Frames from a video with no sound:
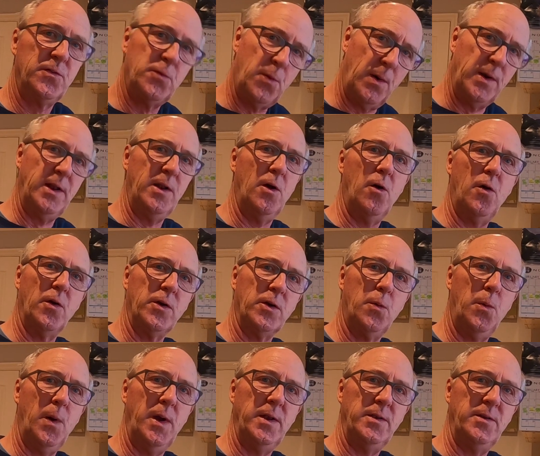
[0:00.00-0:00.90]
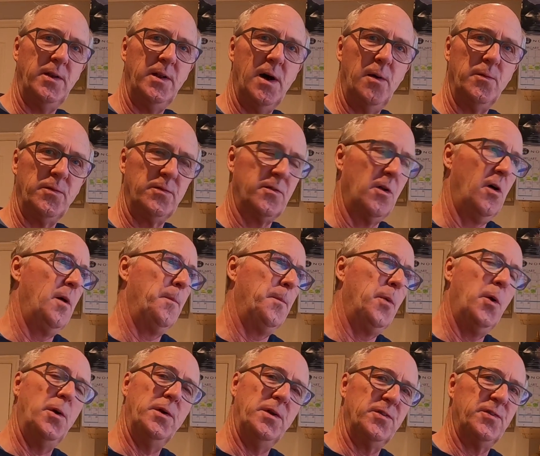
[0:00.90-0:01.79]
for 29 quid, you know, it's like
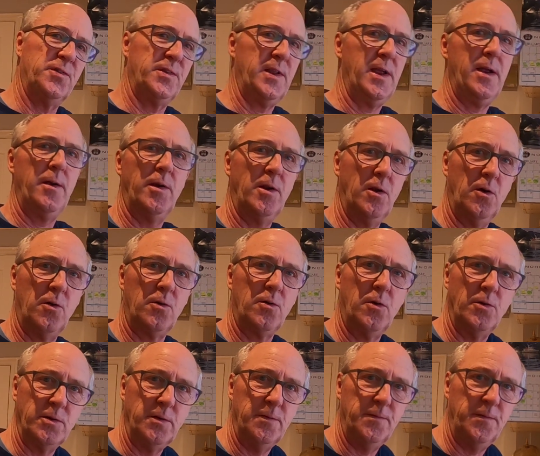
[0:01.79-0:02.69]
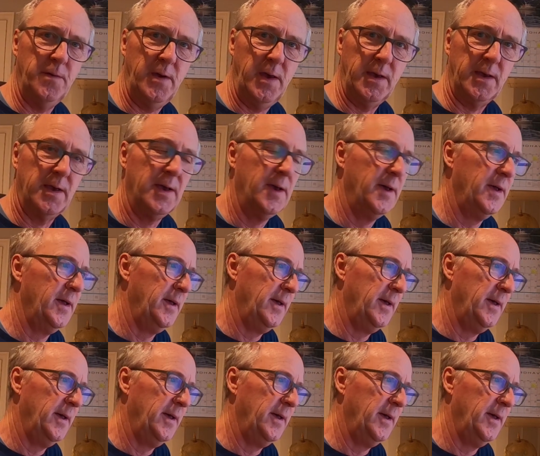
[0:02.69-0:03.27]
putting a steering lock on your Fig.